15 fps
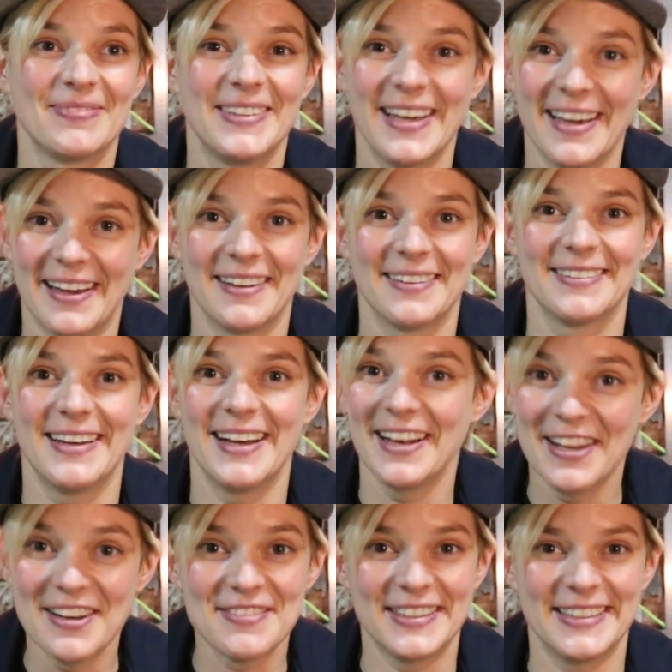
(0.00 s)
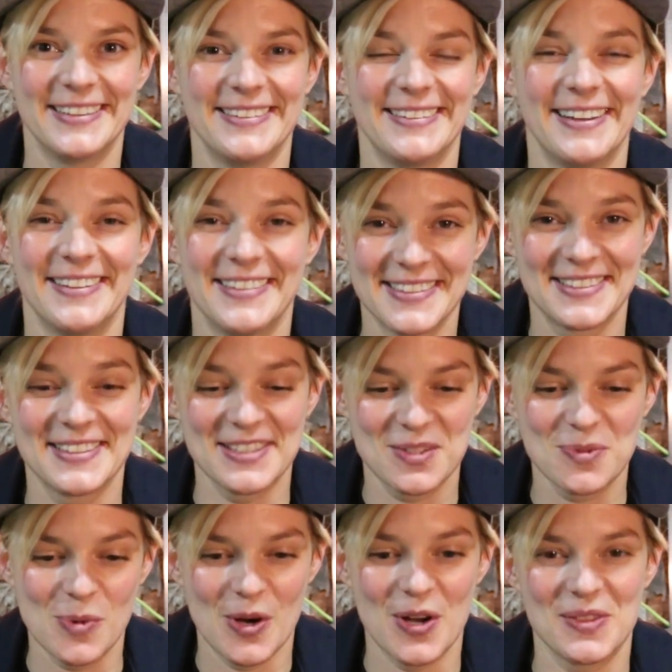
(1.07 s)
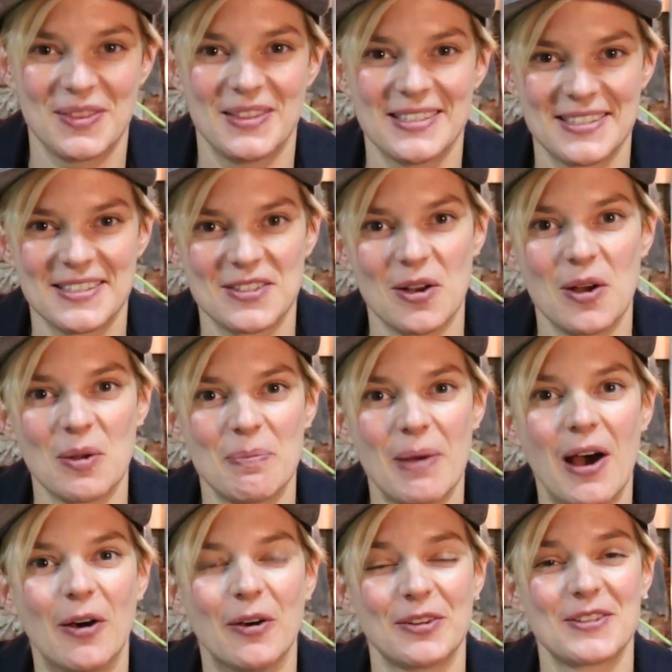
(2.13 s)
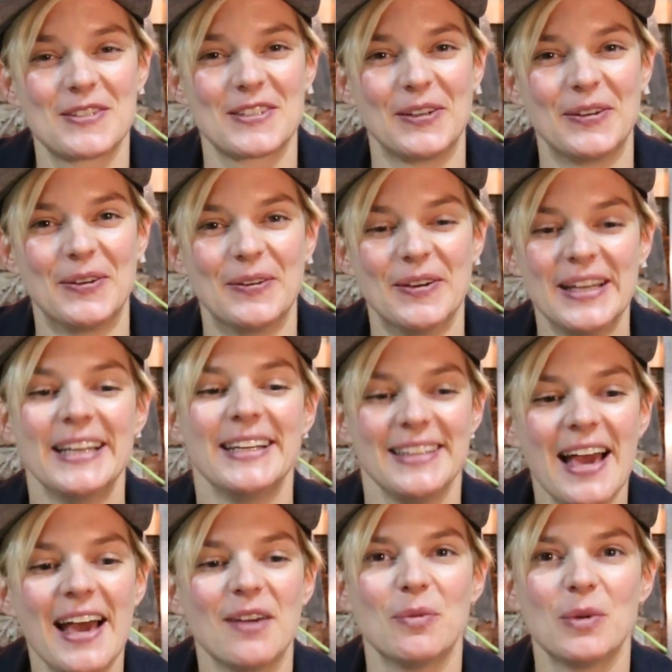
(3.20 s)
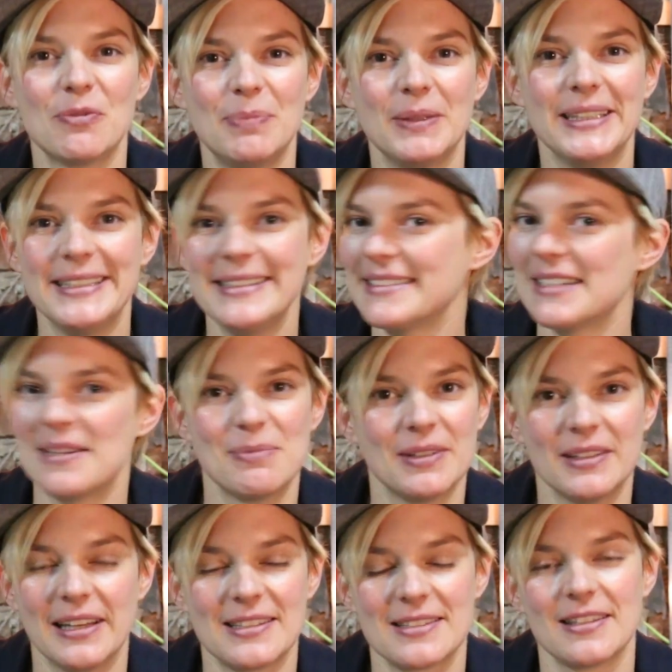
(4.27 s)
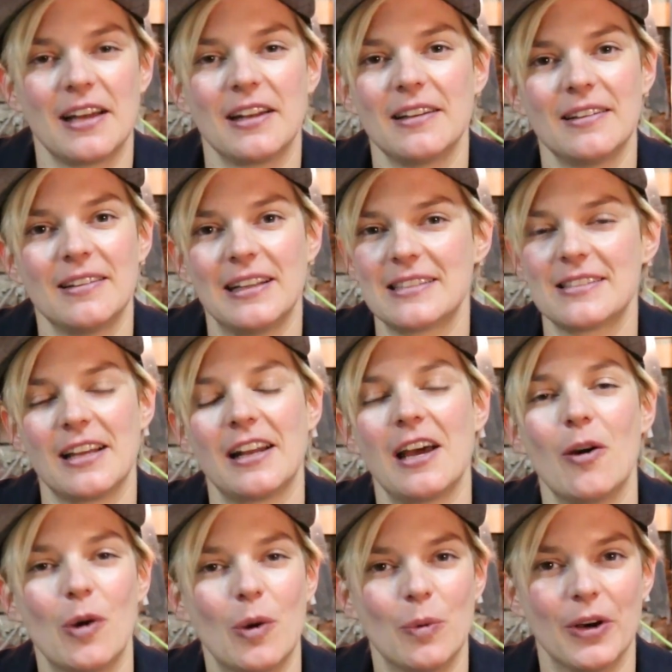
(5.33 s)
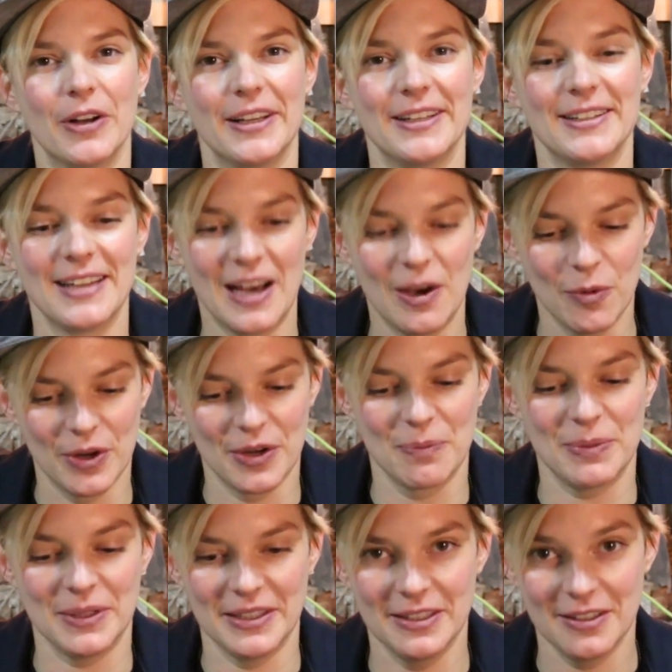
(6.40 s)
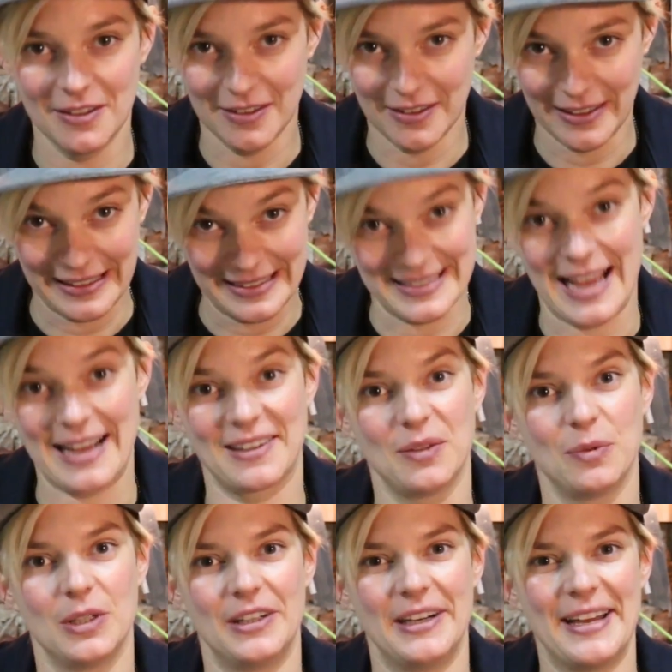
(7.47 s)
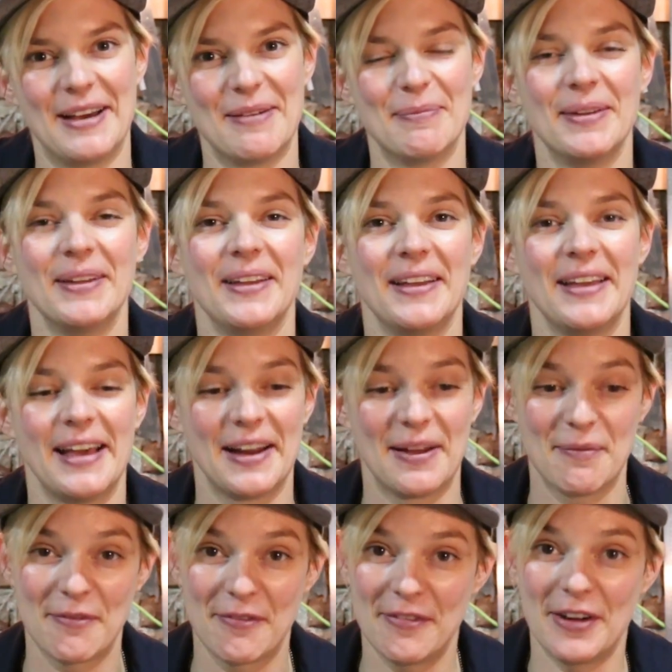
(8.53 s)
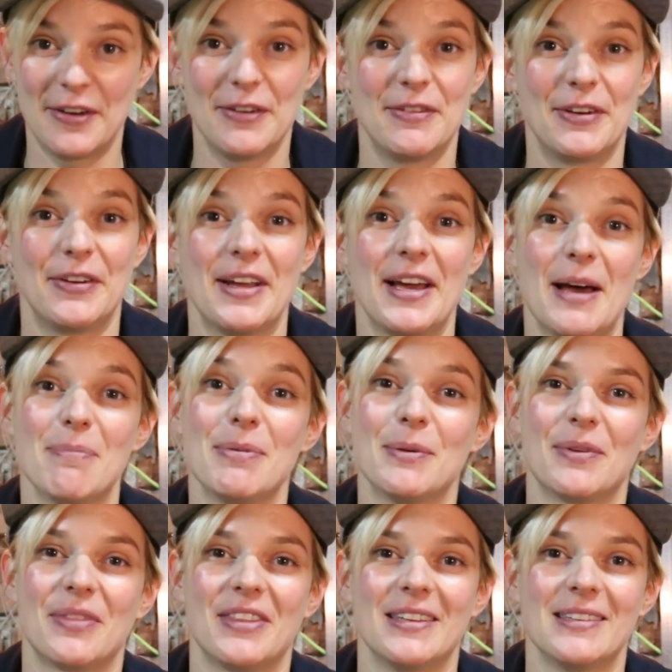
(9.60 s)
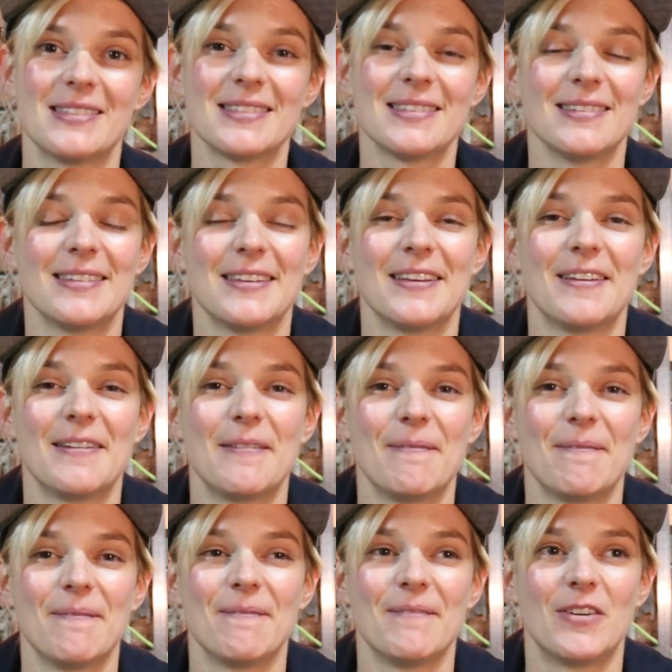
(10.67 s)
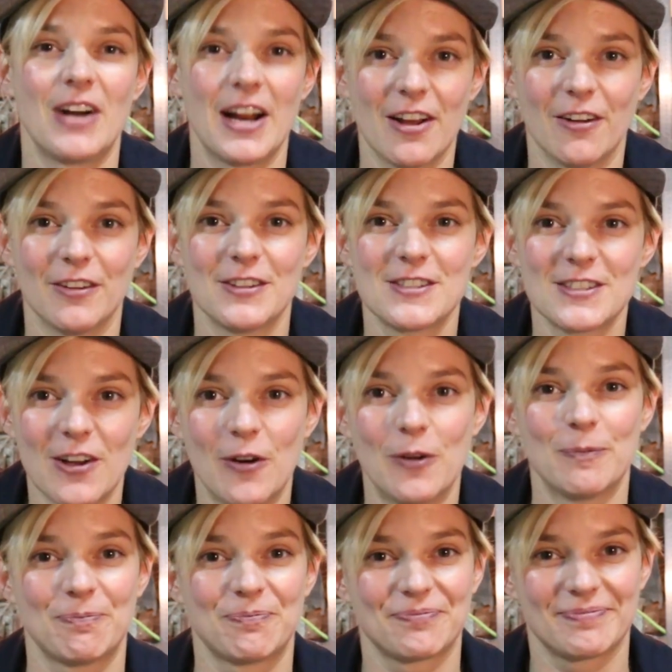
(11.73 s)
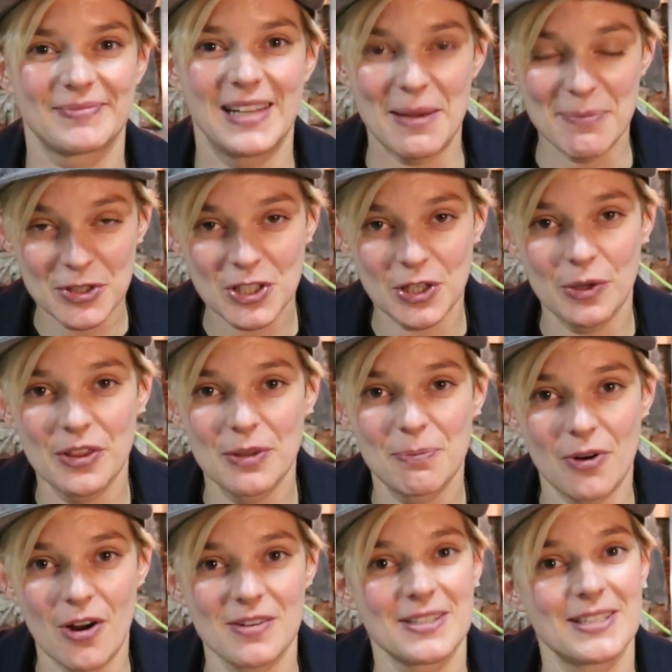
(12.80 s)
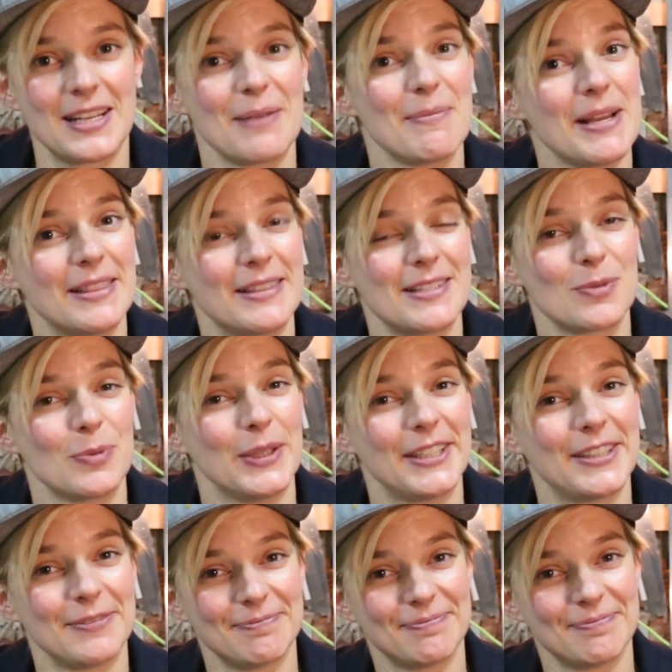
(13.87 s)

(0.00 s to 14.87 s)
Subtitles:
Yeah, I love it. This is what this is all about. So yeah, it would have been easier, but that's not how I want it. I want to be exactly where I am and I'm very, very happy with this. Right on, so let me show you the progress that I made this week.